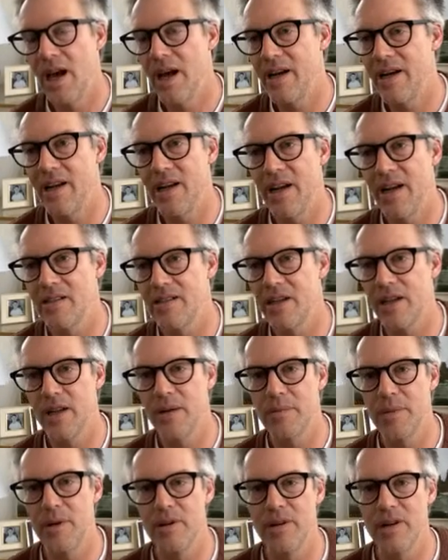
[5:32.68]
of as a
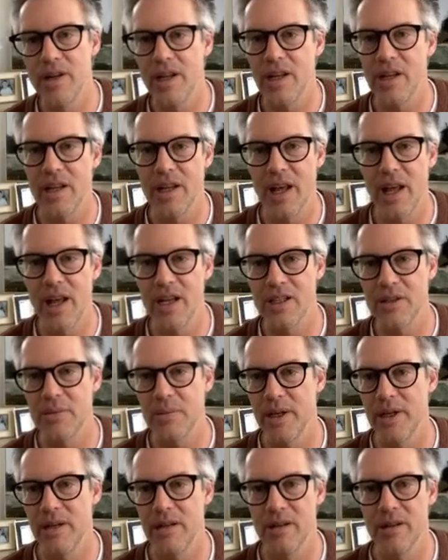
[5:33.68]
community
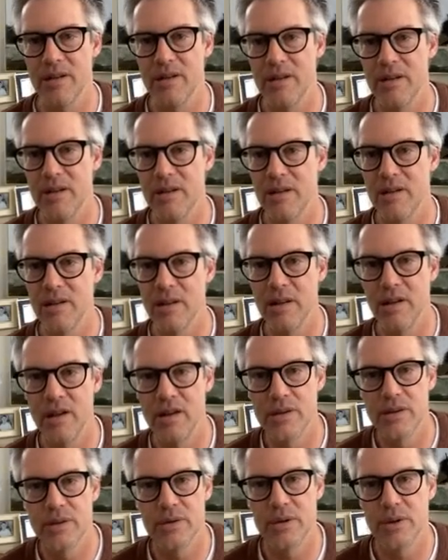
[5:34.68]
engagement
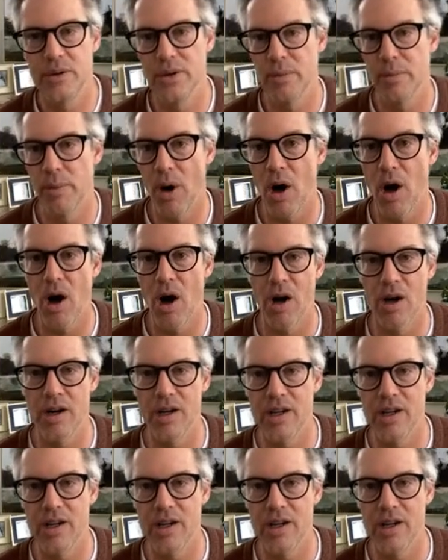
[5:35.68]
through the bar.